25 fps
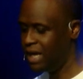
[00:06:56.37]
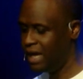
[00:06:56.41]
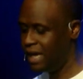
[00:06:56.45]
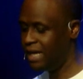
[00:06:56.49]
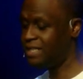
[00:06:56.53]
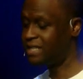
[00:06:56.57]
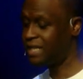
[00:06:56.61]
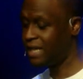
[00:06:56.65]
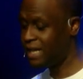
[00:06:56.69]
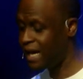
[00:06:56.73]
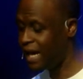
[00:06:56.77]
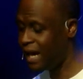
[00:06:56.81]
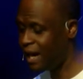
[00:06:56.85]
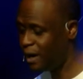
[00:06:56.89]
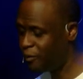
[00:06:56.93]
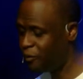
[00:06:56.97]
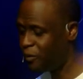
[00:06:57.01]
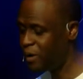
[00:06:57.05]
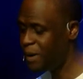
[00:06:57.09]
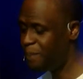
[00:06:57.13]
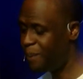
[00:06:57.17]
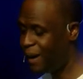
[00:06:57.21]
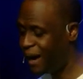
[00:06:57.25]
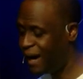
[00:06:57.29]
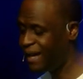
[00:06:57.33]
He said,
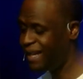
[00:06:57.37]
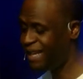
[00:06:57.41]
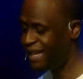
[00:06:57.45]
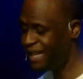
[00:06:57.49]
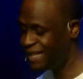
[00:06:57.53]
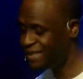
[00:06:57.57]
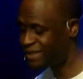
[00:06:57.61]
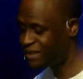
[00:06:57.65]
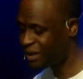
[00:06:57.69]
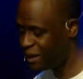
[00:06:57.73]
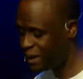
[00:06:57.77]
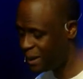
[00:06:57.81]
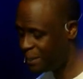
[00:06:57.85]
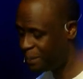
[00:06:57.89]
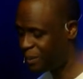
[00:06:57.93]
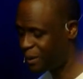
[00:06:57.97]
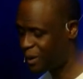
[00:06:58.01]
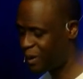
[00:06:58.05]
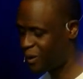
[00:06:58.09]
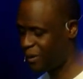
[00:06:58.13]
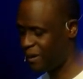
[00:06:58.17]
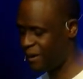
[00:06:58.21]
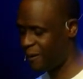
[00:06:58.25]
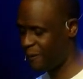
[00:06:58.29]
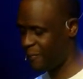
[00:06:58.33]
everybody is a
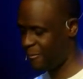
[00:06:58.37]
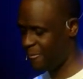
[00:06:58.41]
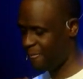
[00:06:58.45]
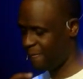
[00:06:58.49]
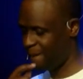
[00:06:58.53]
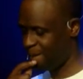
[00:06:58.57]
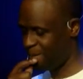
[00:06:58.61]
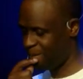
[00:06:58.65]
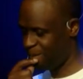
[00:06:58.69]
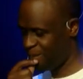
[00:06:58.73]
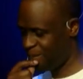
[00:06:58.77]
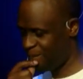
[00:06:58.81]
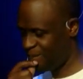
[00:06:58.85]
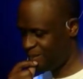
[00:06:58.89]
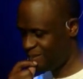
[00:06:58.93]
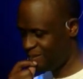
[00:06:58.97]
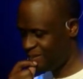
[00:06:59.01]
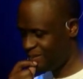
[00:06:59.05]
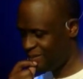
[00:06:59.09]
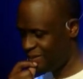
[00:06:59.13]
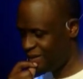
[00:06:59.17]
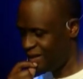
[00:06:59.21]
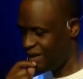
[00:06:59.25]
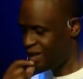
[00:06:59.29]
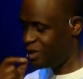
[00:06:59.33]
hypocrite.
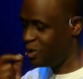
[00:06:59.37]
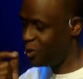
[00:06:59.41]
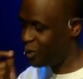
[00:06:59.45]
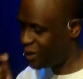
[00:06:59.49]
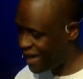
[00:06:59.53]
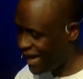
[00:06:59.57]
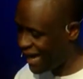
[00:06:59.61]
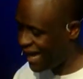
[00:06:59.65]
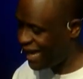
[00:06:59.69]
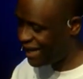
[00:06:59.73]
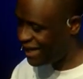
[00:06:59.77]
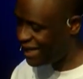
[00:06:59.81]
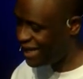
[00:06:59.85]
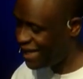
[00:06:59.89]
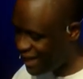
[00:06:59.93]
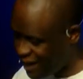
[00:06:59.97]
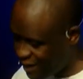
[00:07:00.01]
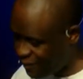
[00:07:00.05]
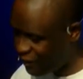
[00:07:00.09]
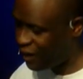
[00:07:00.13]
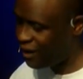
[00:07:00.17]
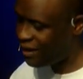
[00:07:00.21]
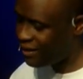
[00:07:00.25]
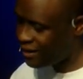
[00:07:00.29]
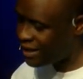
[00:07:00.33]
You can't
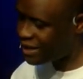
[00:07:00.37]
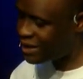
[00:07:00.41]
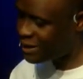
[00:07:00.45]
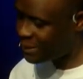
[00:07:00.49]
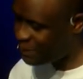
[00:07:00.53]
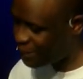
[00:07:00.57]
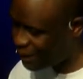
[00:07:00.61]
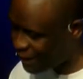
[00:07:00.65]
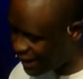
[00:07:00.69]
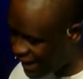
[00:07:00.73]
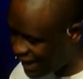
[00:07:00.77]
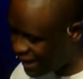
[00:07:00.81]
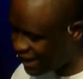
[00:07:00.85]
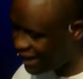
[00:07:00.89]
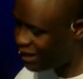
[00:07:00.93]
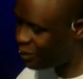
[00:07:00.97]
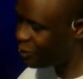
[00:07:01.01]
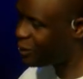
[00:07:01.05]
live on this planet